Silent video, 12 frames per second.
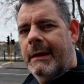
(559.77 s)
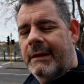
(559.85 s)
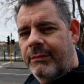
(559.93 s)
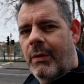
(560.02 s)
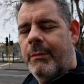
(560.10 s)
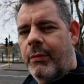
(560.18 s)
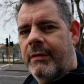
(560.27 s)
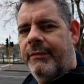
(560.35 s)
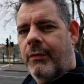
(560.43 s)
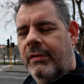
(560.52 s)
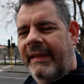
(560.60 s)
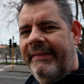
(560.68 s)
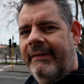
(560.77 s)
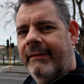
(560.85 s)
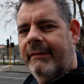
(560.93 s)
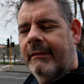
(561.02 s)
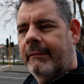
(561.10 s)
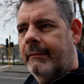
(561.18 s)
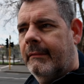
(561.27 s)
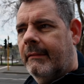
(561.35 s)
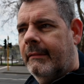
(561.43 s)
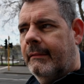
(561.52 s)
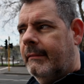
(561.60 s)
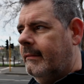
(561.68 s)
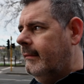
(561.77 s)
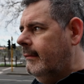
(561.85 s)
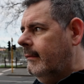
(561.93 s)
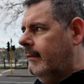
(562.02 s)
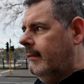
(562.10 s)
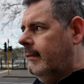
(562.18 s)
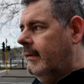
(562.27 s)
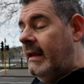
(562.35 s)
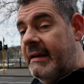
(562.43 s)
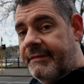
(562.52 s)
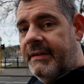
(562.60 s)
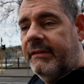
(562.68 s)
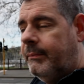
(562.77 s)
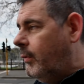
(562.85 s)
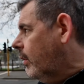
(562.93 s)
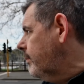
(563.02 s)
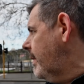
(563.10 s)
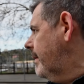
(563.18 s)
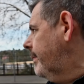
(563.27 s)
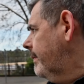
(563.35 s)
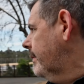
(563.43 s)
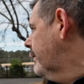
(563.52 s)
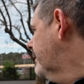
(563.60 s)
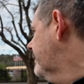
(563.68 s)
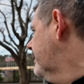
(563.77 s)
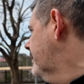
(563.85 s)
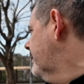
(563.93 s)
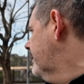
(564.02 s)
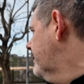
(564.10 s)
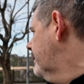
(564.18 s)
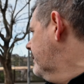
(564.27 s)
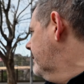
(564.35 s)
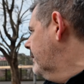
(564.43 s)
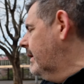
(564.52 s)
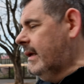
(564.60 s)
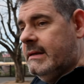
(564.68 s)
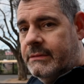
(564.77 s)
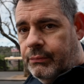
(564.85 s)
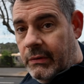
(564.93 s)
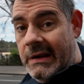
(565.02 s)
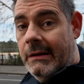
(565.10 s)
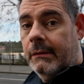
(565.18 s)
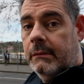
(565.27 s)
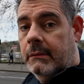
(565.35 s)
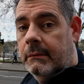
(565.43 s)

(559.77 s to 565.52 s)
is 1.4 lenses. If this roadmap is real,